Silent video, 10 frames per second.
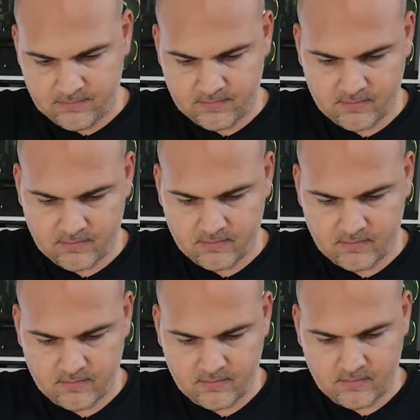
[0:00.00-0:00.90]

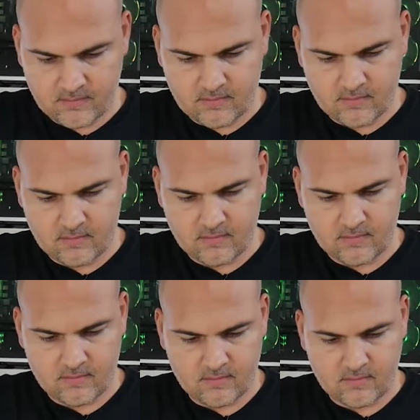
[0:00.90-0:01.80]

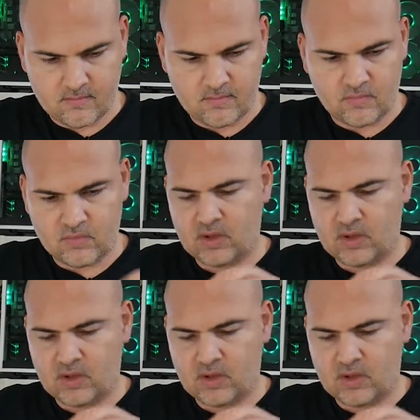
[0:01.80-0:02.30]
(no one is talking)